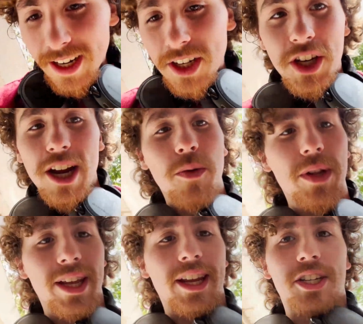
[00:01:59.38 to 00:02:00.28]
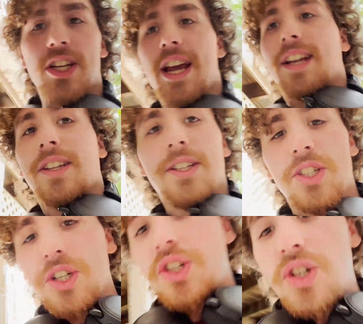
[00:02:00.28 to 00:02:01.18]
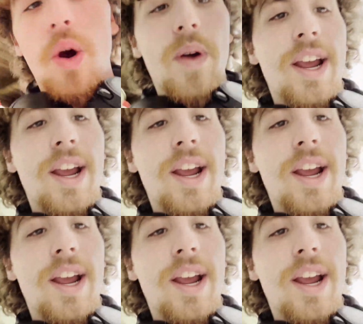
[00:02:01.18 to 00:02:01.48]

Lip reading: genuinely insane. It's just so